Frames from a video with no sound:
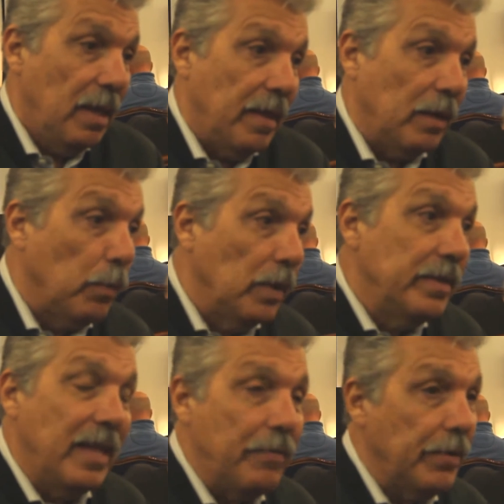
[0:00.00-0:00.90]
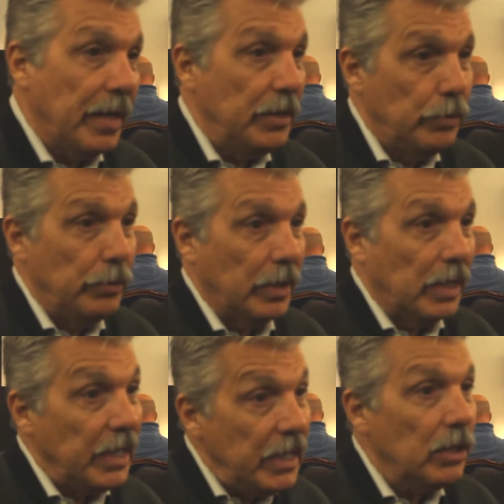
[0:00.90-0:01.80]
that will never get to the
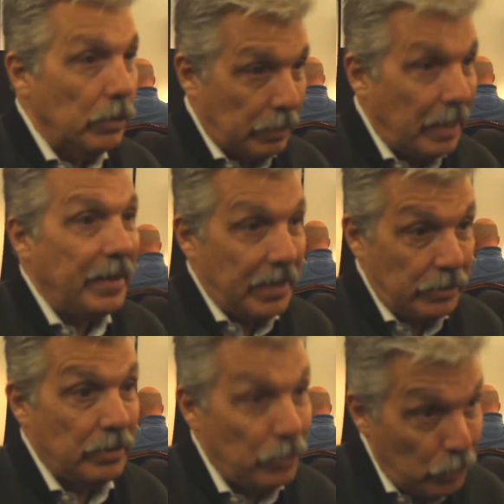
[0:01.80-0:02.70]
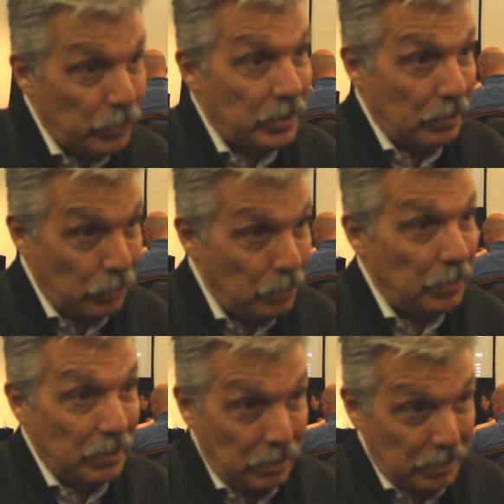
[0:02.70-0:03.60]
clinical that, that is used in
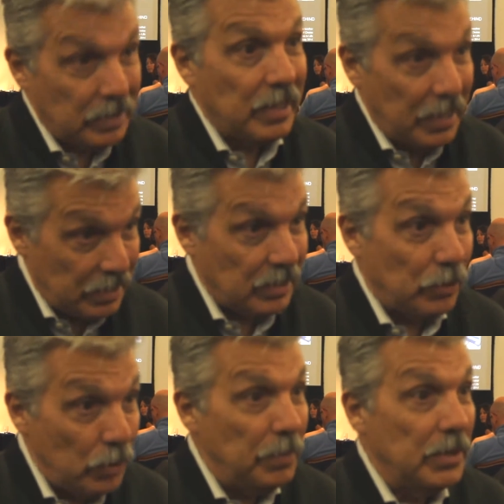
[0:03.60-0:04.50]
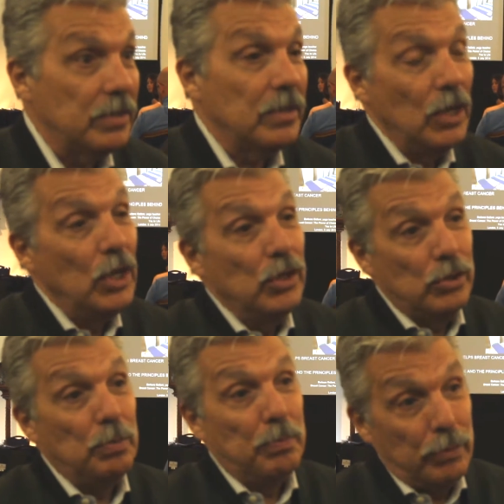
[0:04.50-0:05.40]
human the studies in humans
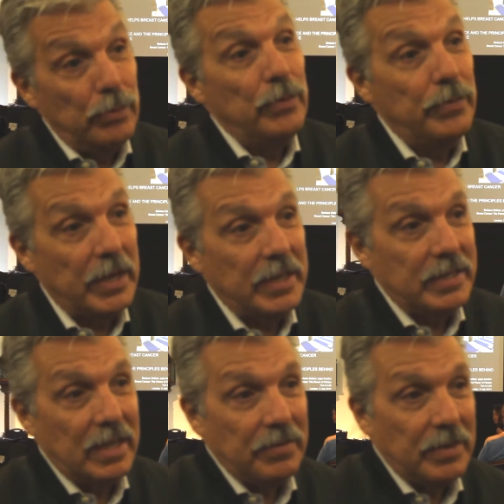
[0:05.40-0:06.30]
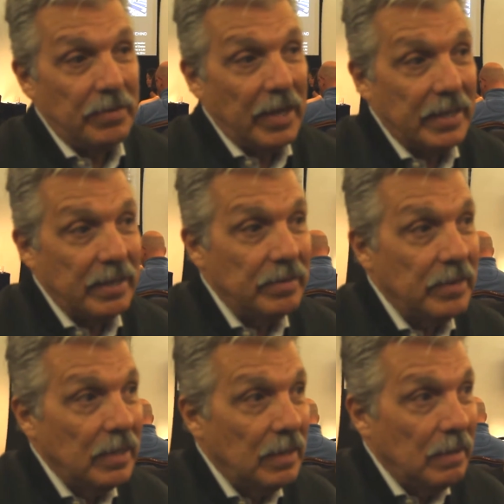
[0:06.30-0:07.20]
to prove that it's safe and effective,
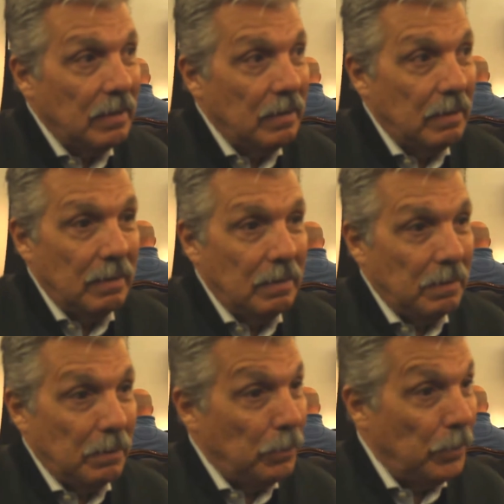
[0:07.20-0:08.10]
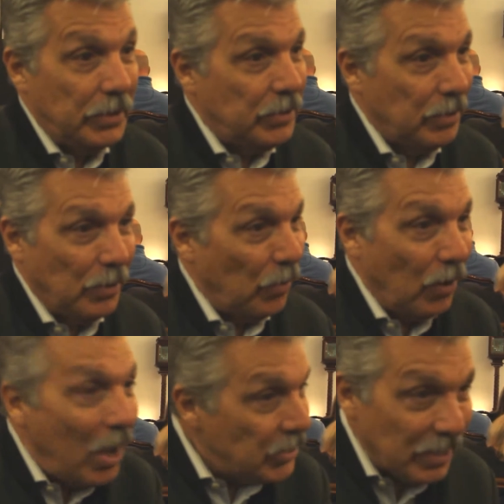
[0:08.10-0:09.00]
which you know
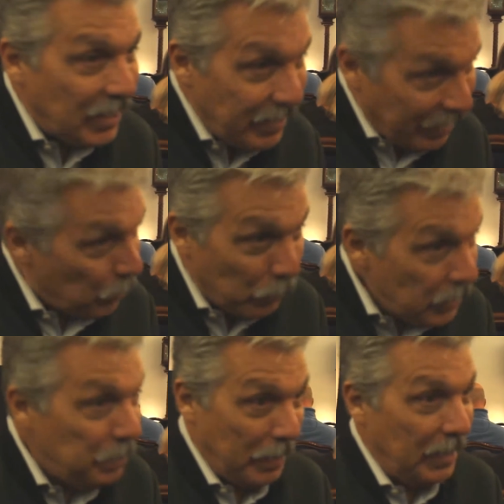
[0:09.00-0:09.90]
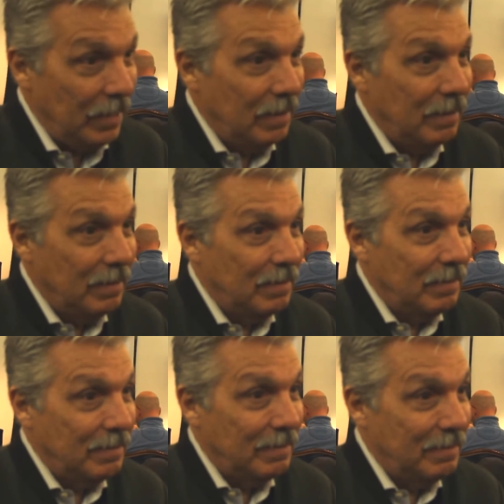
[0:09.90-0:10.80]
logically they would be
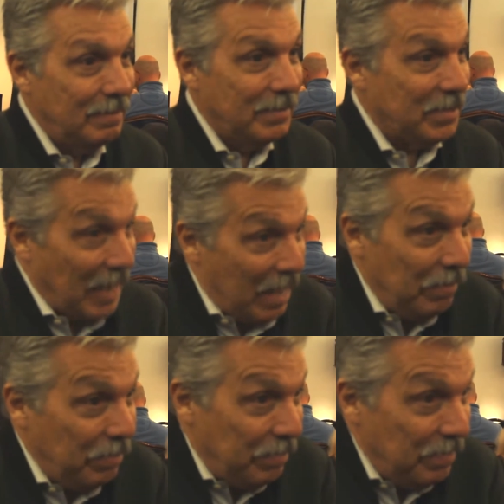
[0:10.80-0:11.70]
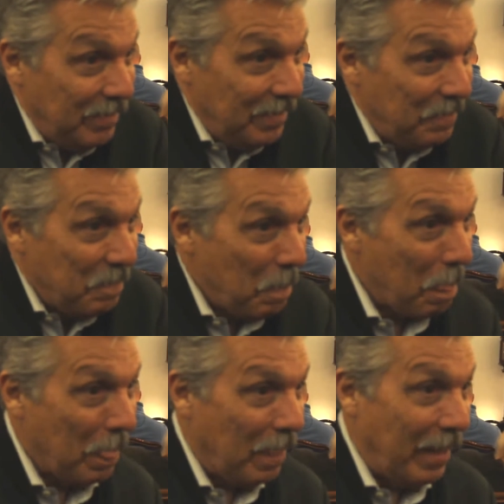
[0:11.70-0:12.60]
yeah. safe,
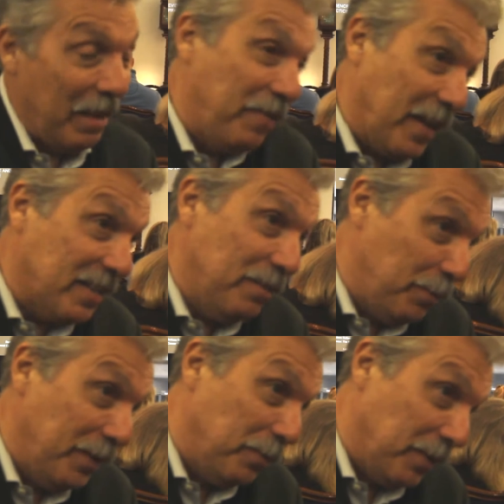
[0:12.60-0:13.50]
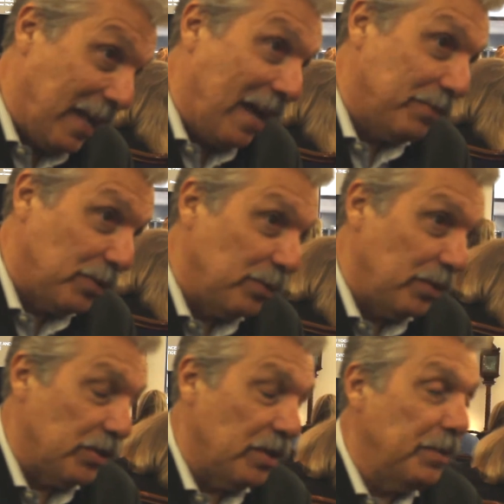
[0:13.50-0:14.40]
effective. We would have to
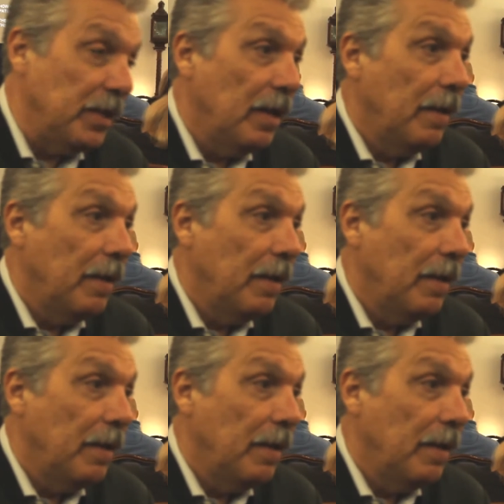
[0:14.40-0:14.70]
determine.